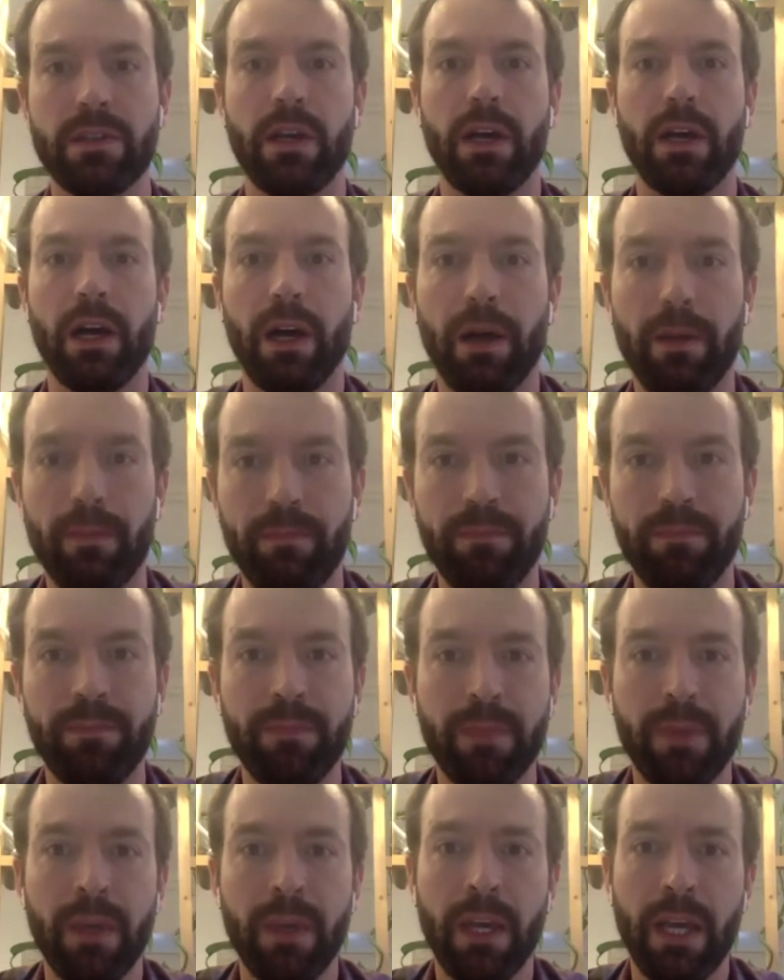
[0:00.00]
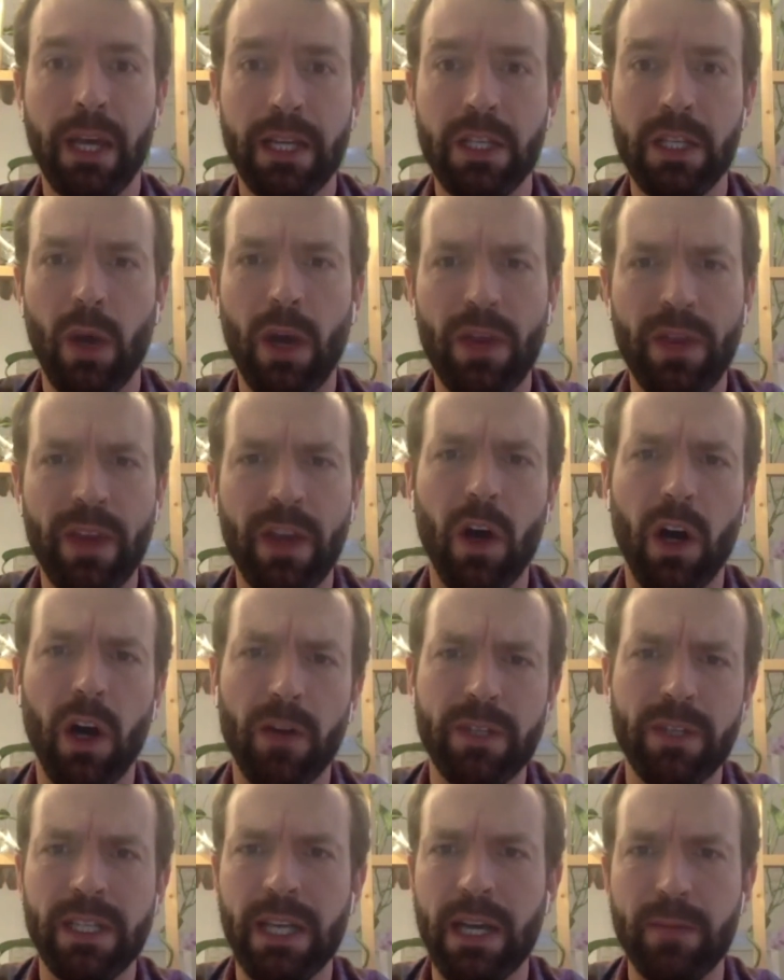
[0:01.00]
And so I think
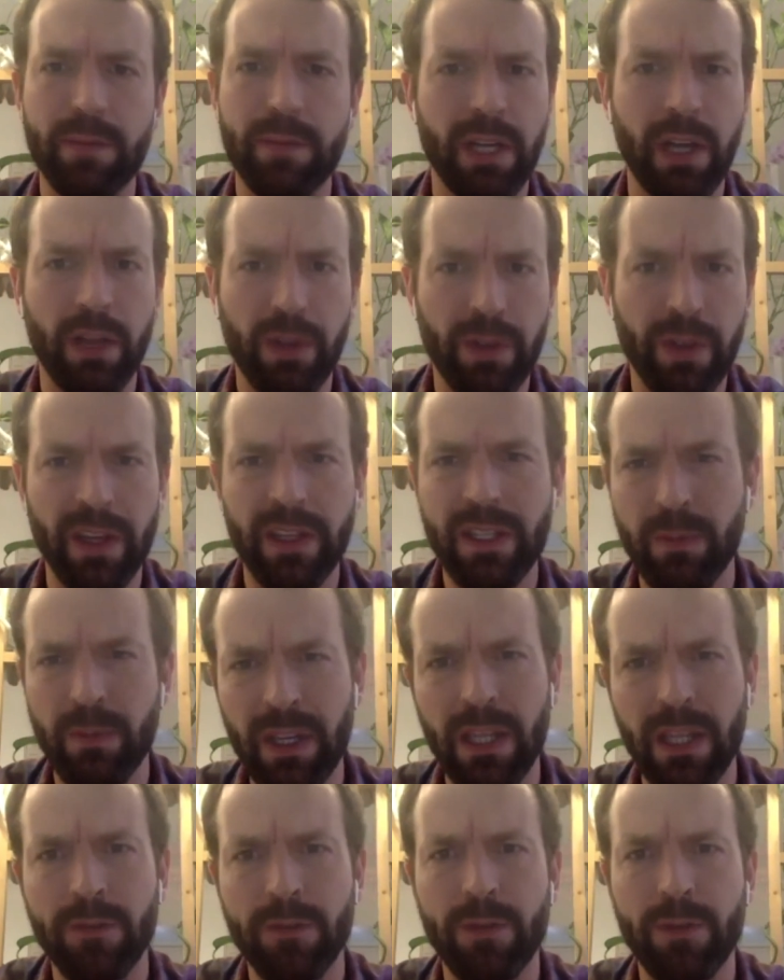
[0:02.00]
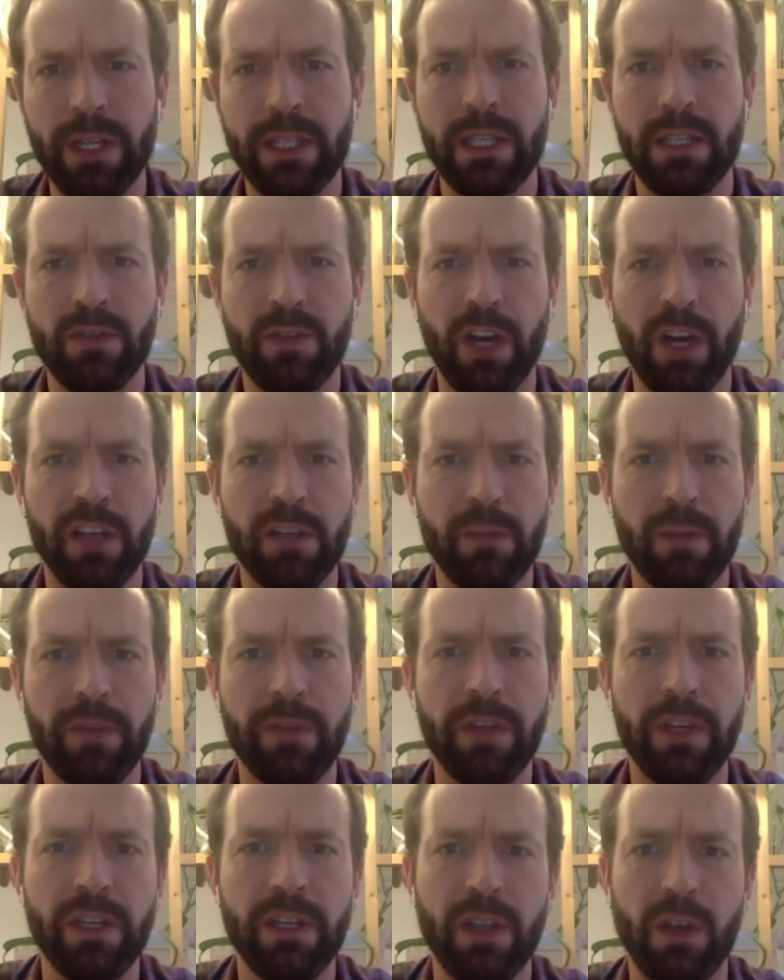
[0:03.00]
oftentimes another thing, something that Frances Fox
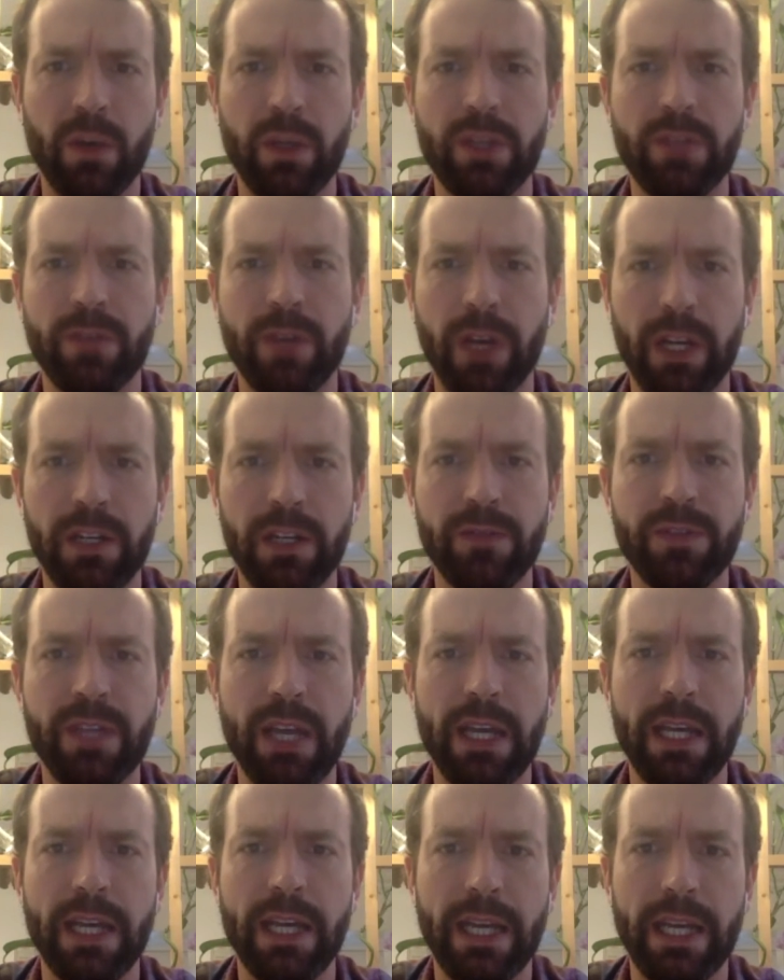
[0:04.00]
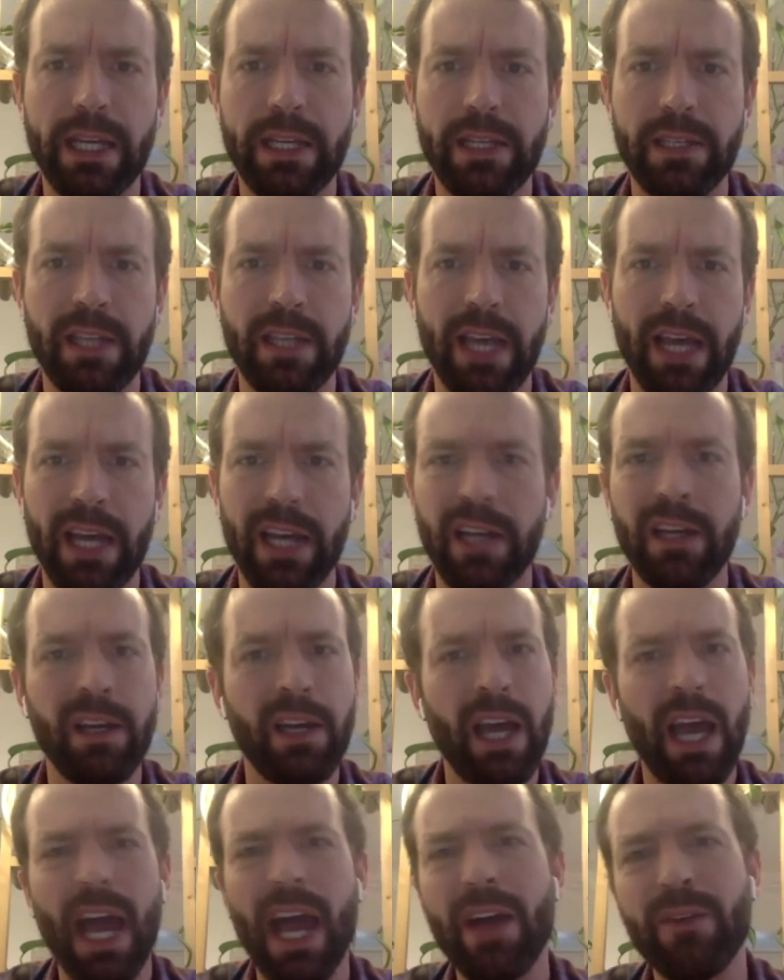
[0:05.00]
Piven is always fond of saying, is that
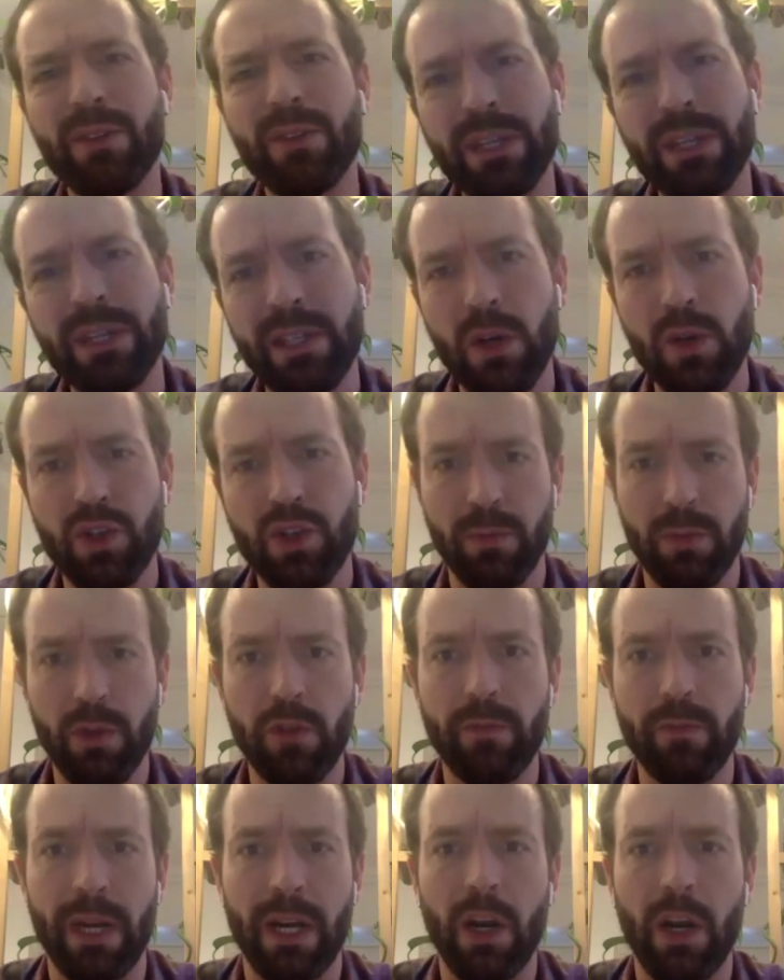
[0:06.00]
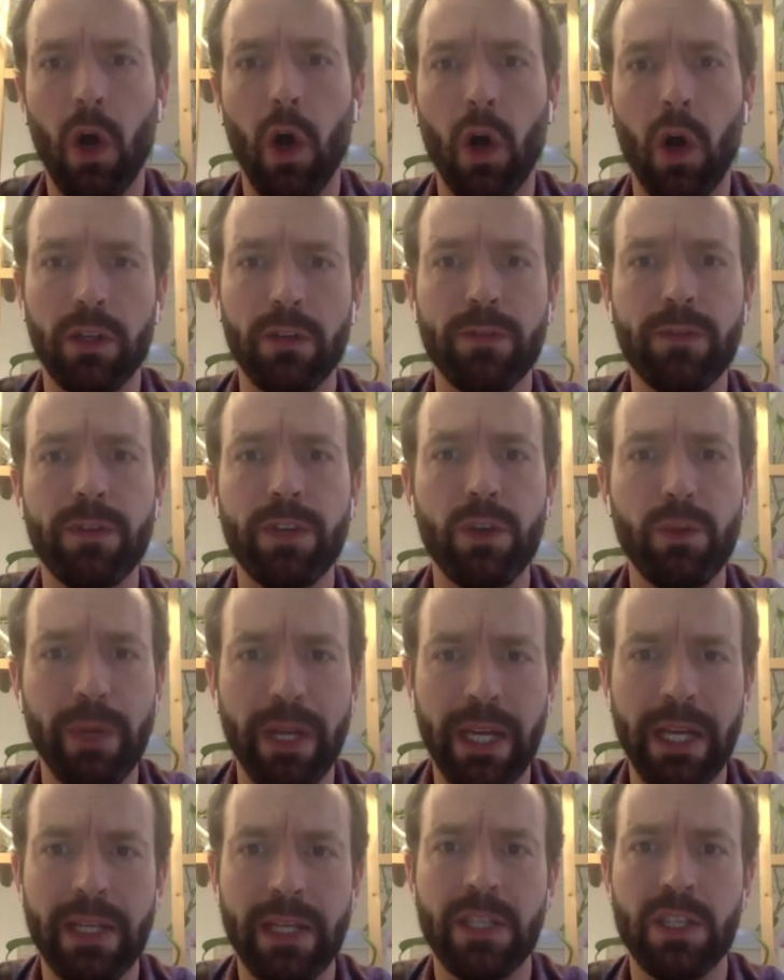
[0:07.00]
every social movement in all of
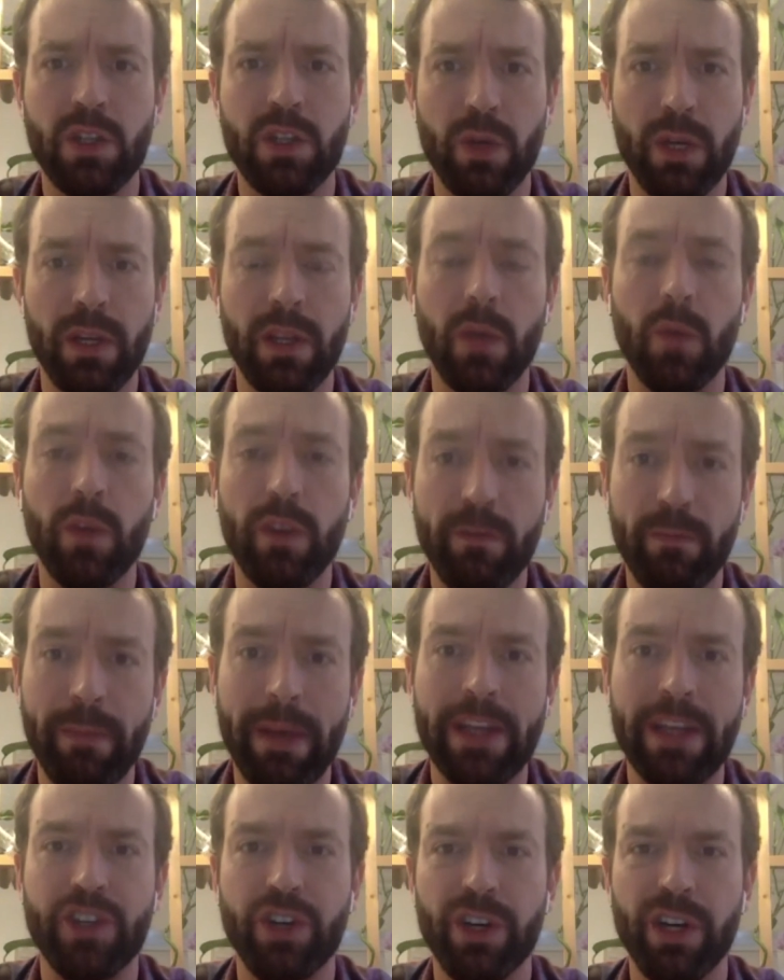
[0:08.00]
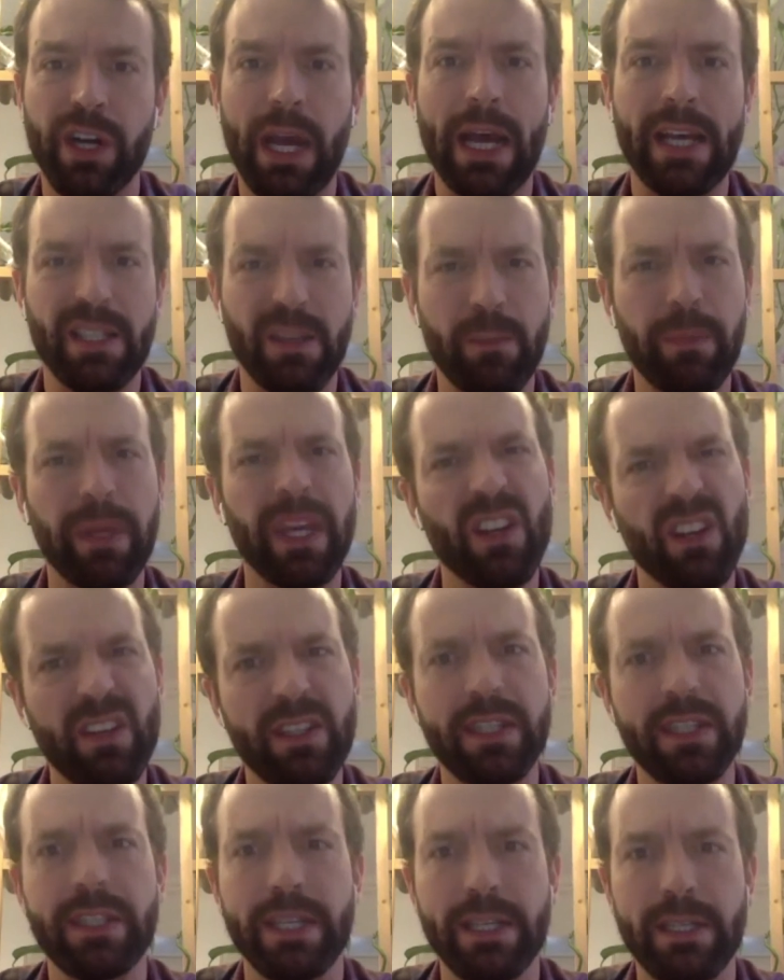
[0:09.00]
human history that we've measured has
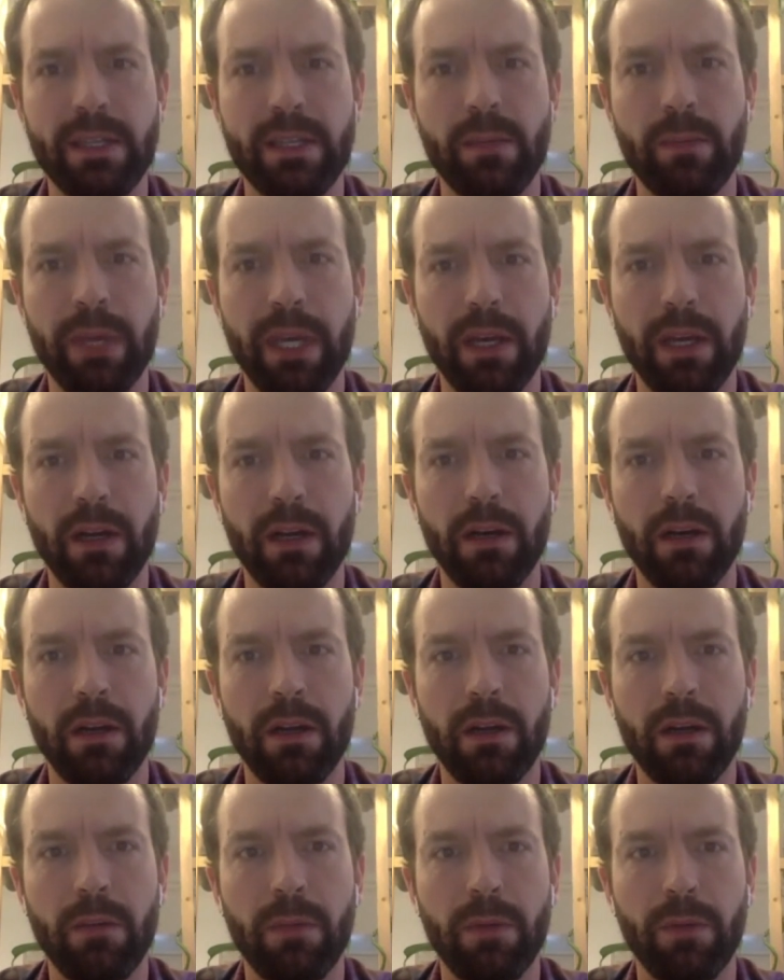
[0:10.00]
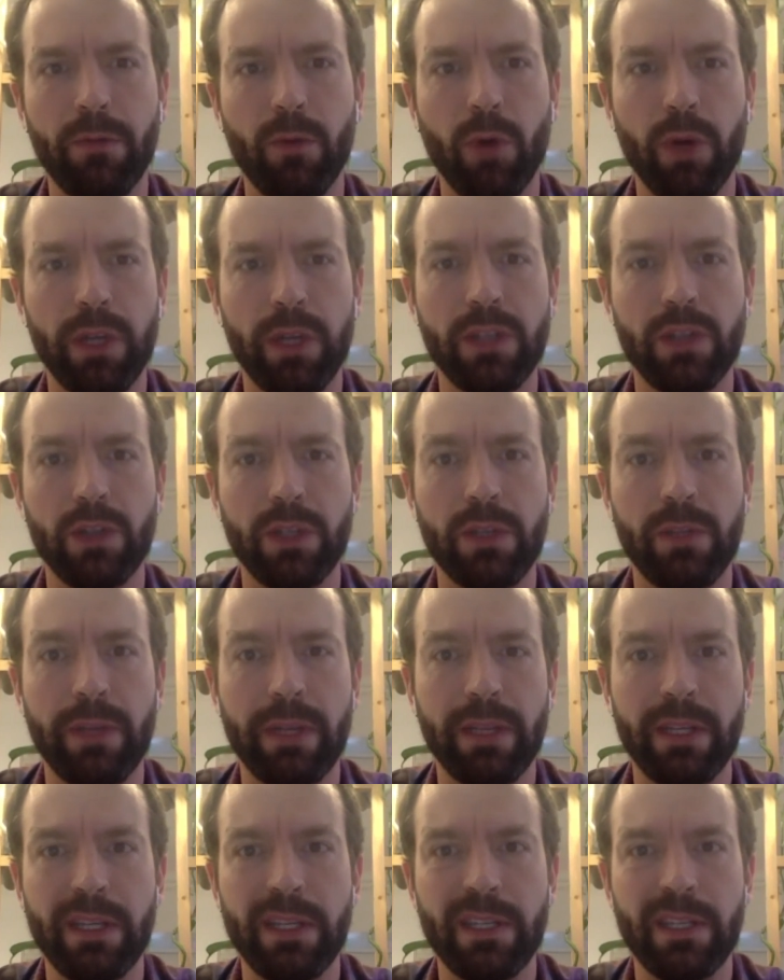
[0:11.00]
appeared to disappear before it's
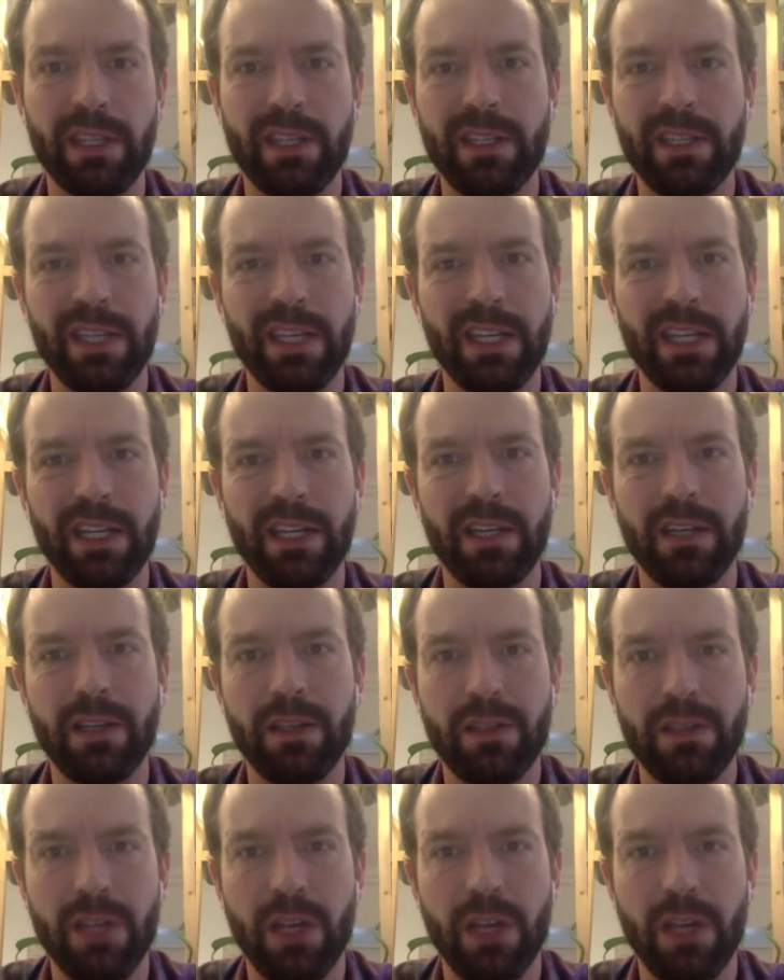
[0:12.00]
ultimately succeeded.